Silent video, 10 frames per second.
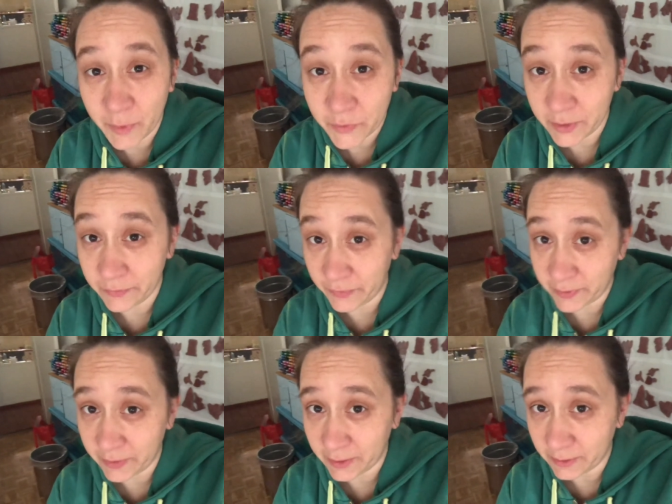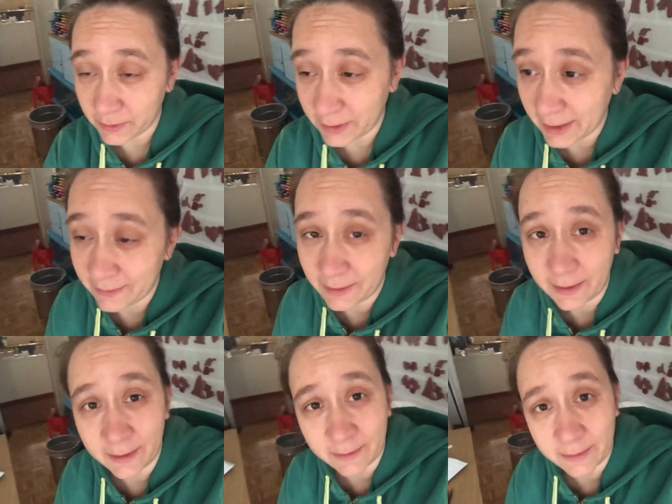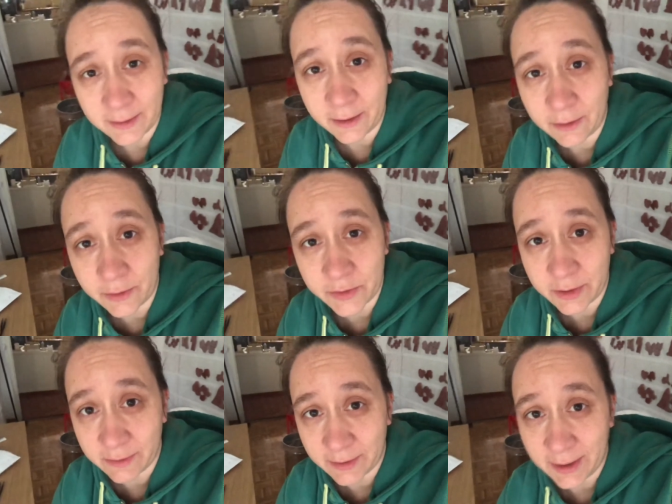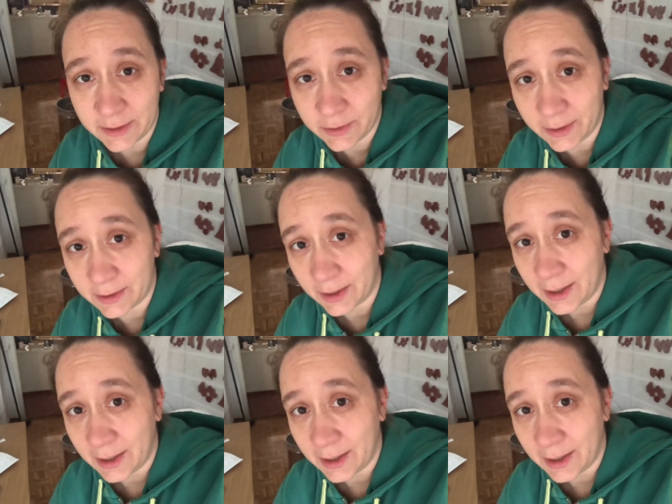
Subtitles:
mostly physical and has a psychological side to it.